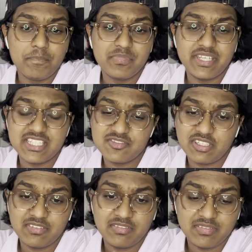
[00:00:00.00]
That is
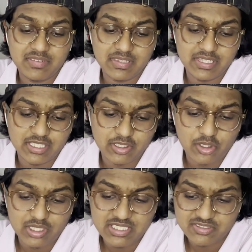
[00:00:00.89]
when the
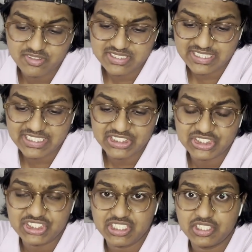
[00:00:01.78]
college was again
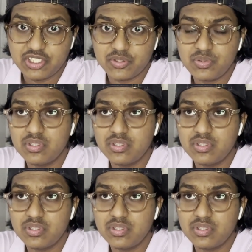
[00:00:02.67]
shut down.